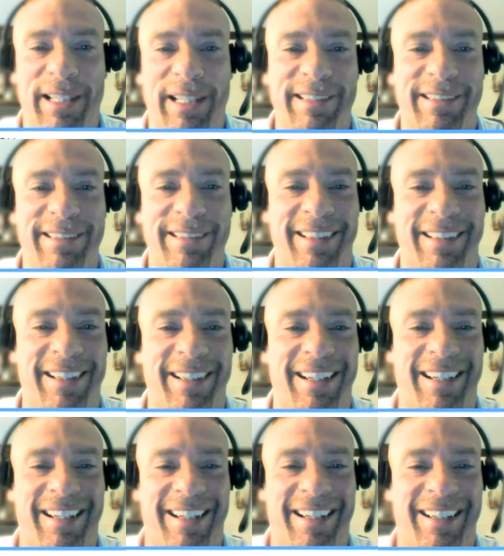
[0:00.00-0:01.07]
with this?
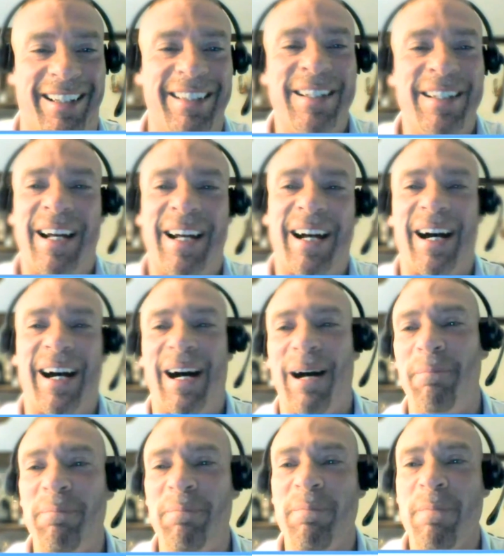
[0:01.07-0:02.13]

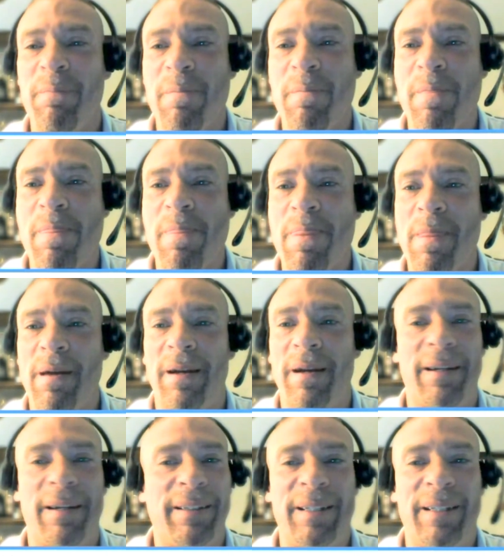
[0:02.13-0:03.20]
I
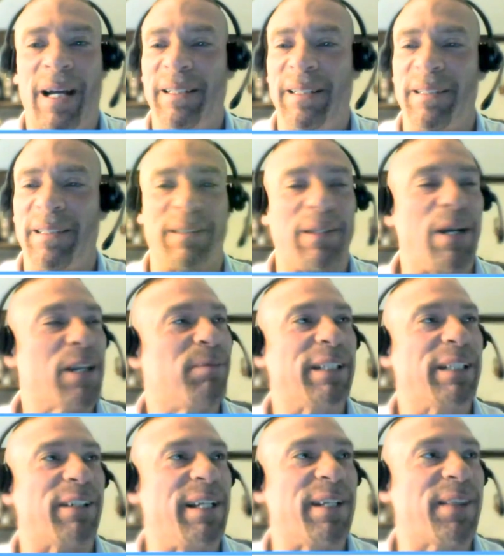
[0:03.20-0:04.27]
just lost
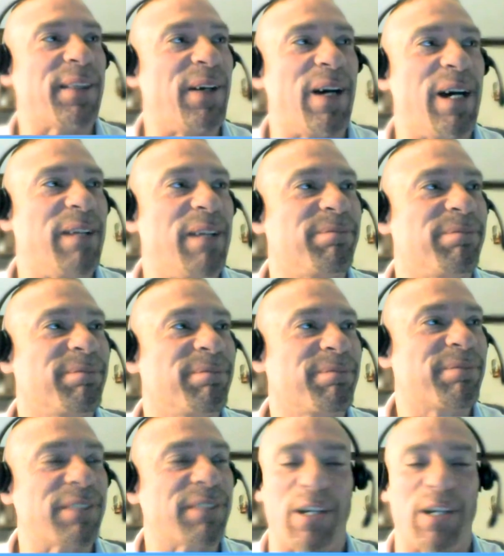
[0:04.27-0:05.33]
my train of thought.
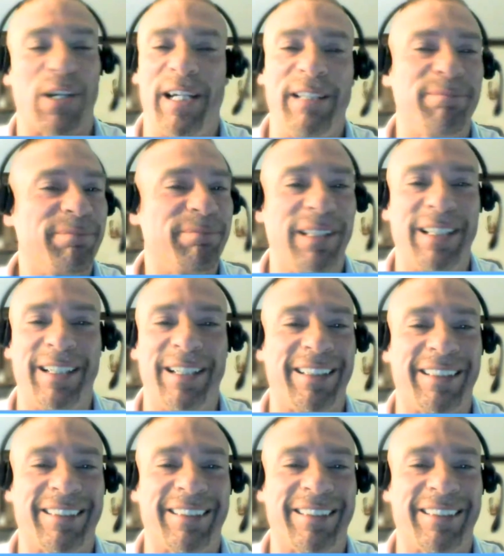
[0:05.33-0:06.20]
Sorry. Go